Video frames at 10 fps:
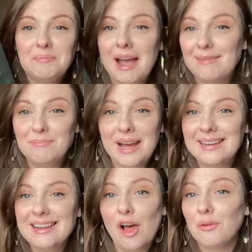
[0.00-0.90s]
I, I
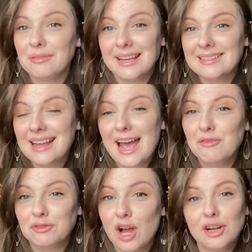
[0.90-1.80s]
did other things. I
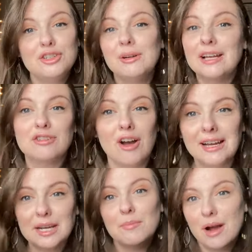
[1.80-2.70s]
had vlogs. You guys saw I
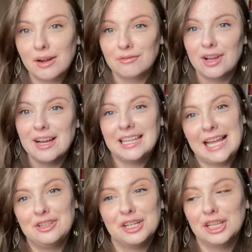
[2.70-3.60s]
did a manga vlog, and
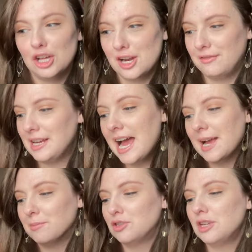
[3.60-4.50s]
that took a lot of
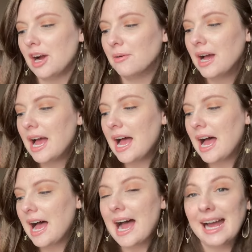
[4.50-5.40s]
time, so
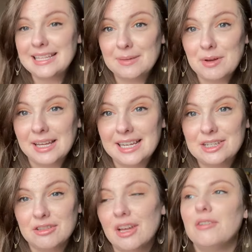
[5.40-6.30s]
I ended up not getting
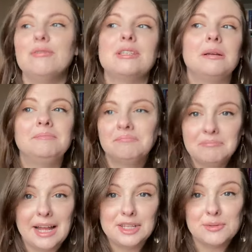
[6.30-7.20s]
to those.
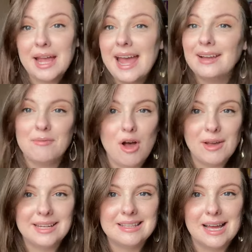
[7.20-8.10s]
That's okay. I'll
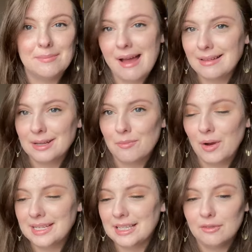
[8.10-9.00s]
get to them at some
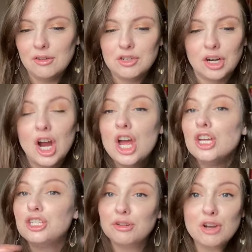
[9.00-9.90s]
point in the future.
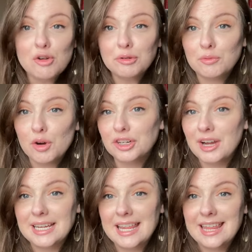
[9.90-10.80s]
So no reward or
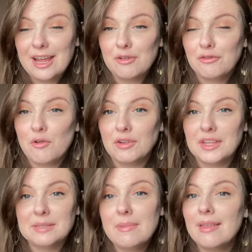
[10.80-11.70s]
anything for
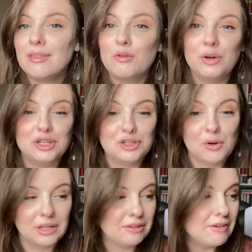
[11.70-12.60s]
this month, which is
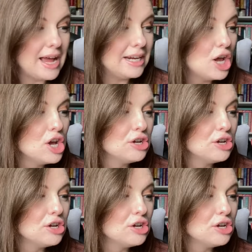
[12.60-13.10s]
totally fine.